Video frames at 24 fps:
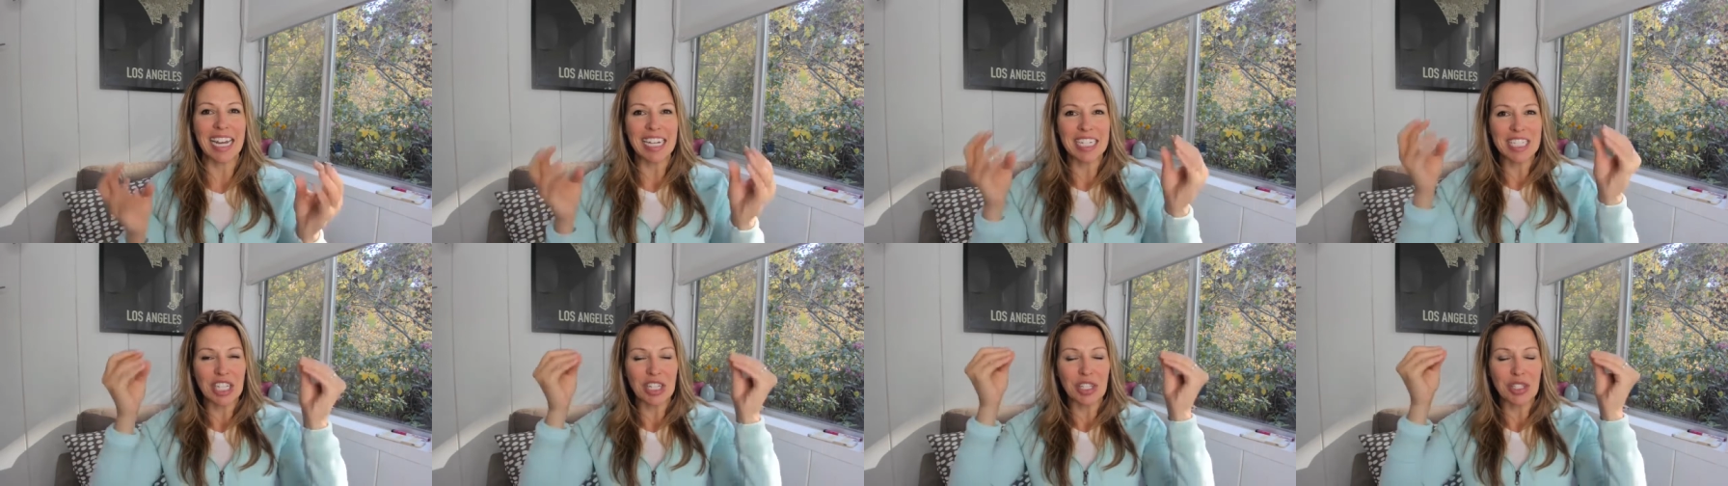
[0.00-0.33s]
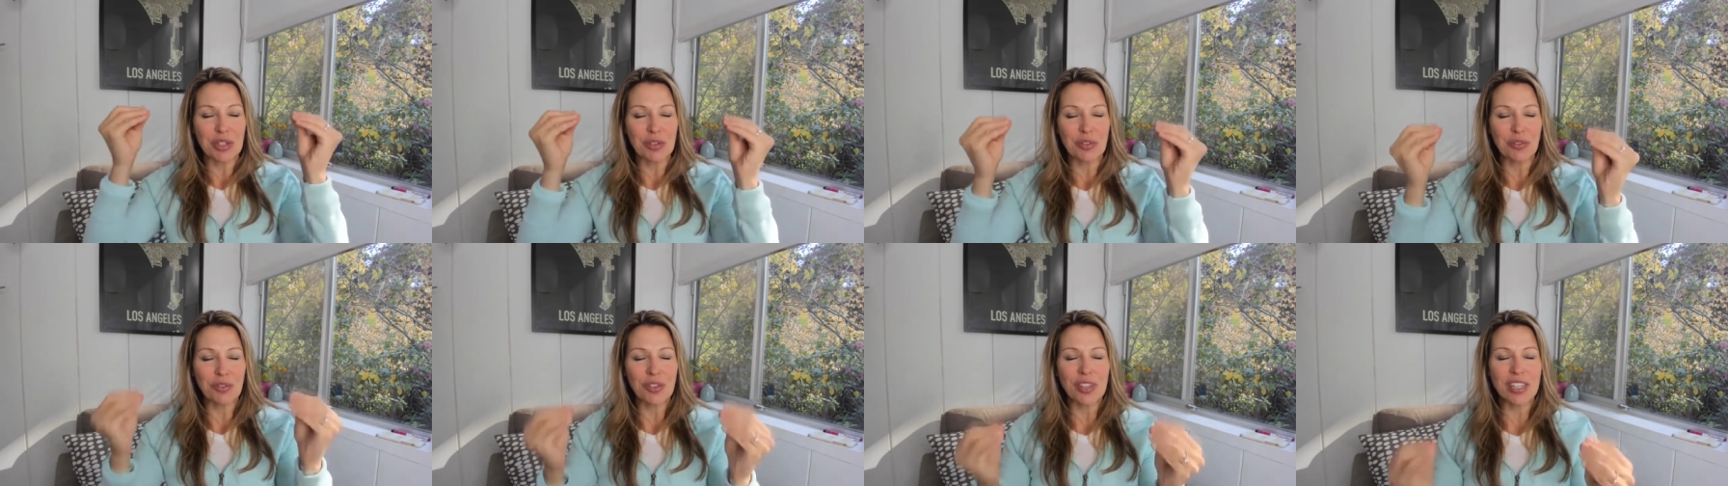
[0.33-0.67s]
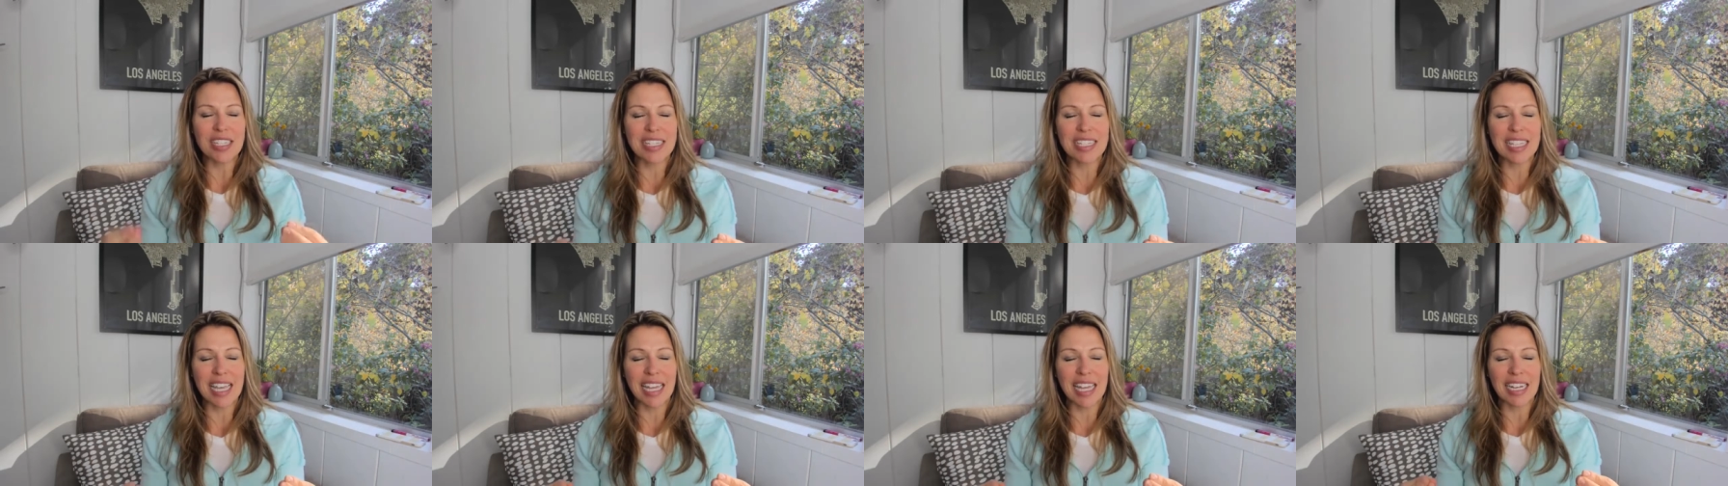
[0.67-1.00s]
until you
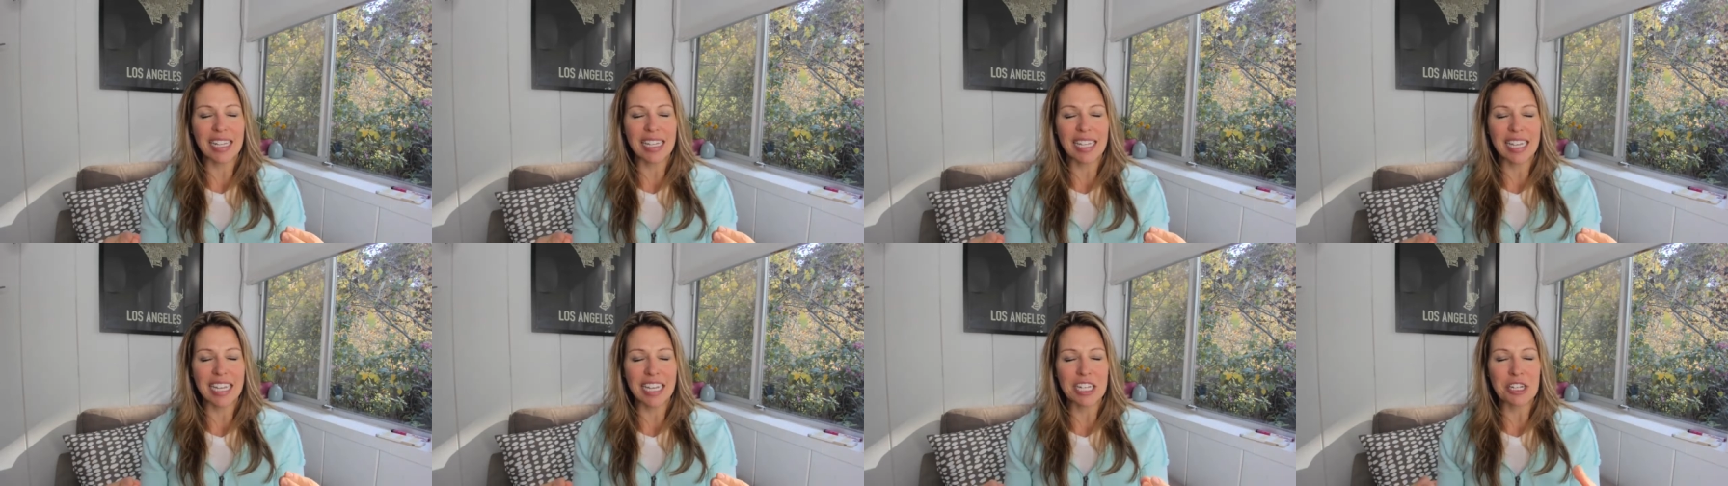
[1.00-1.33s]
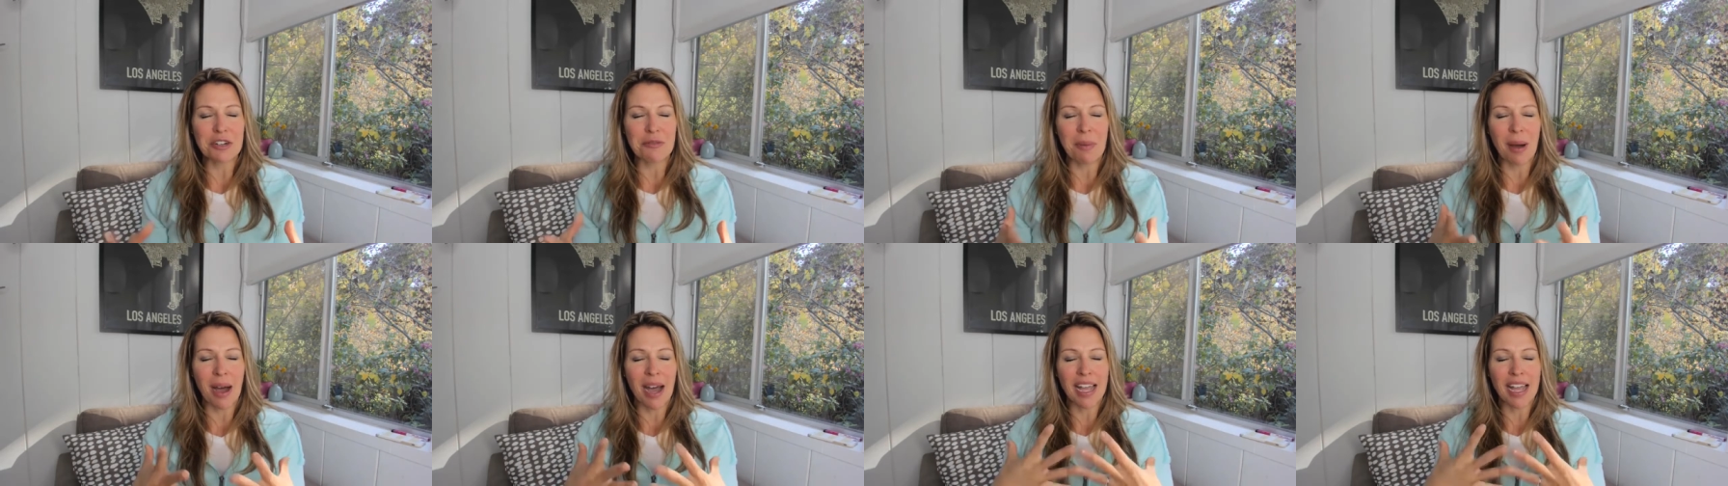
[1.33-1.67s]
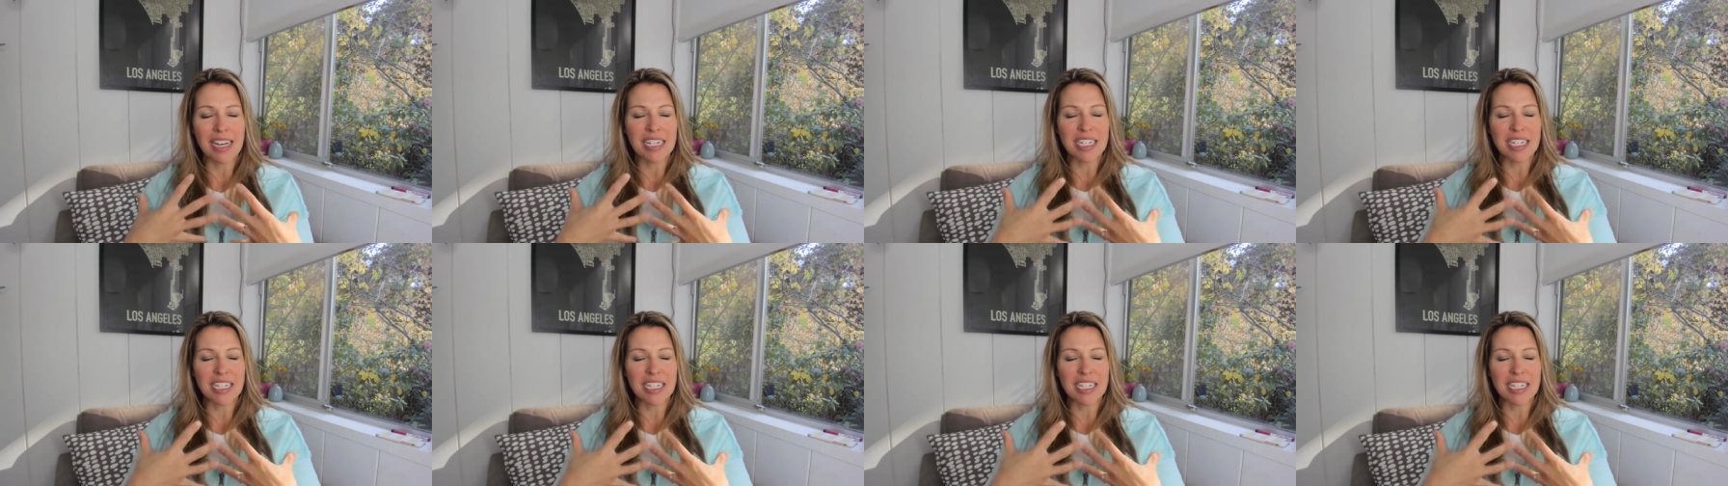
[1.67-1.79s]
feel settling in your mind,